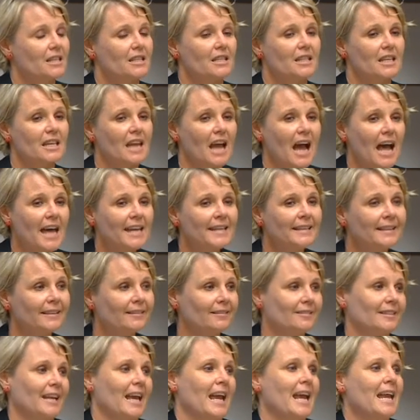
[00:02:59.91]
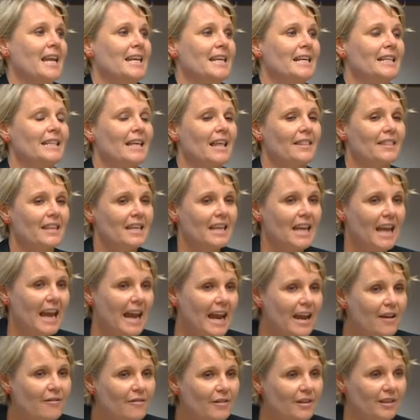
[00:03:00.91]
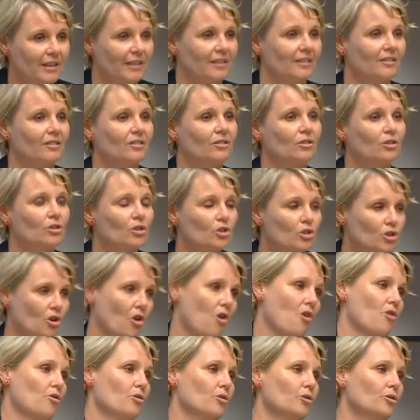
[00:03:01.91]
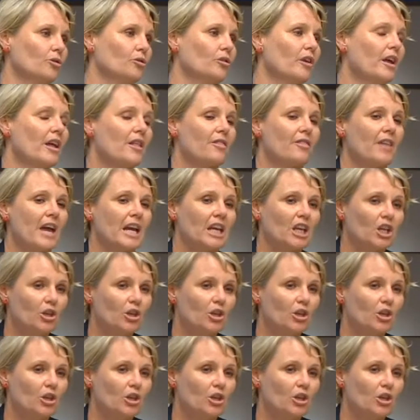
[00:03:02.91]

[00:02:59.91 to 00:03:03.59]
the understanding that the evidence shows that